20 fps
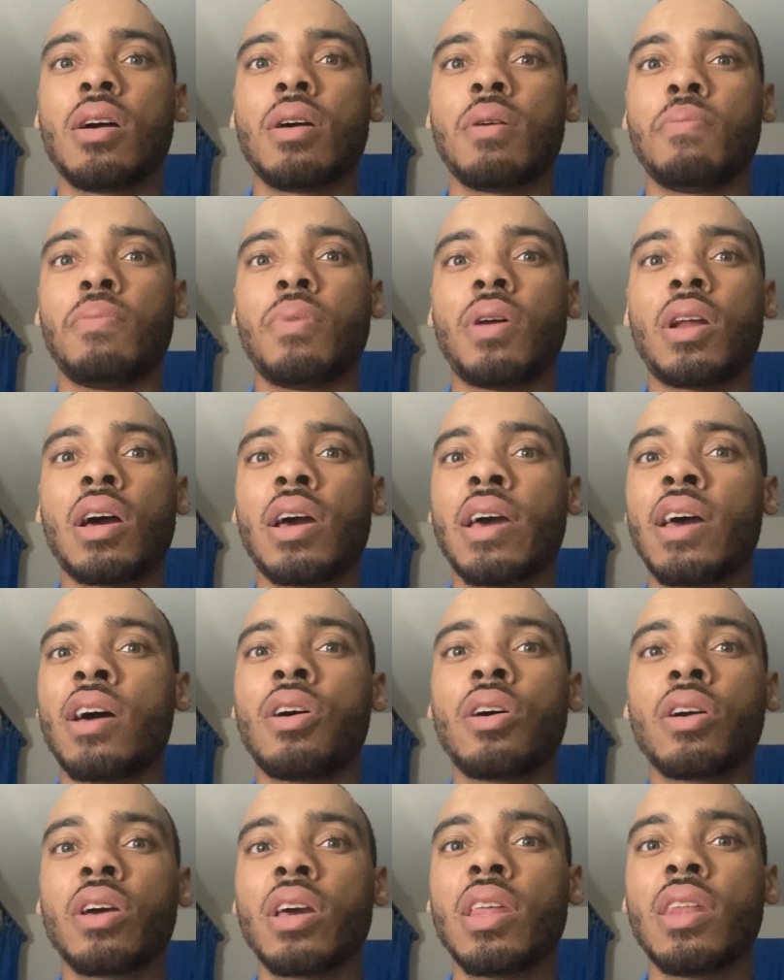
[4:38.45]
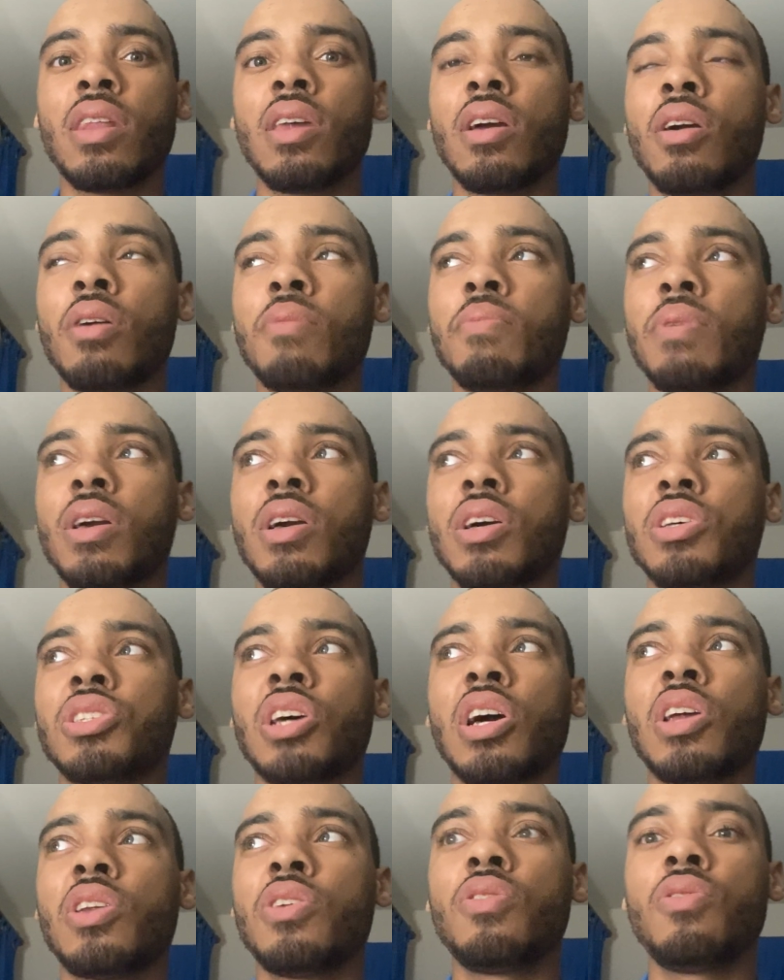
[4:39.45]
But I hung in there because
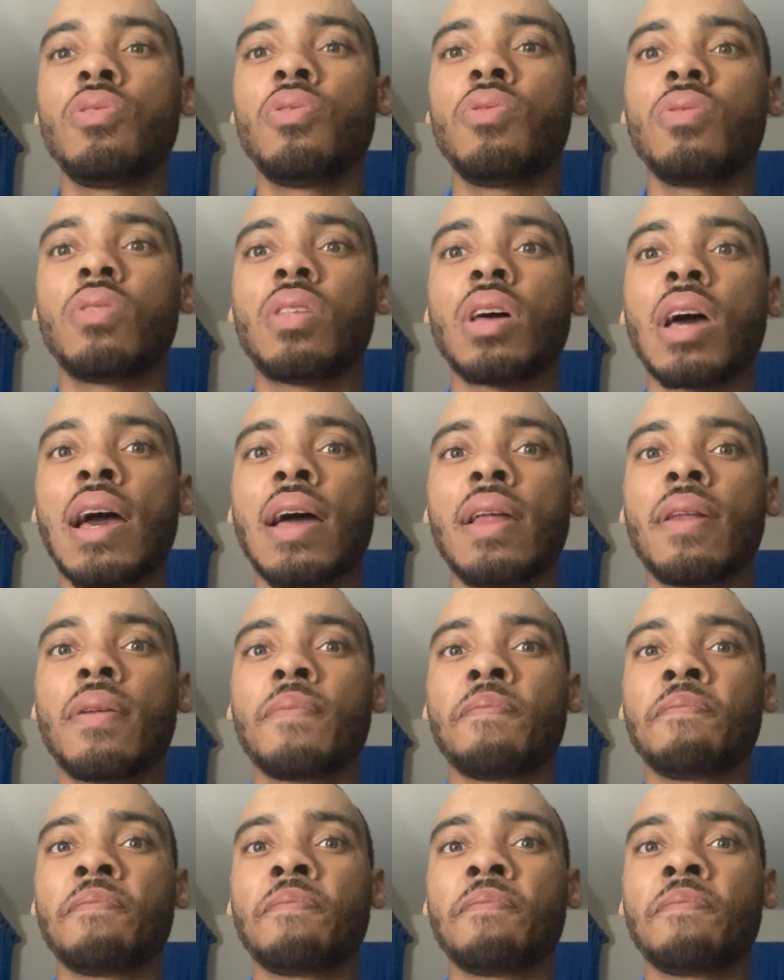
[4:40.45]
I knew that,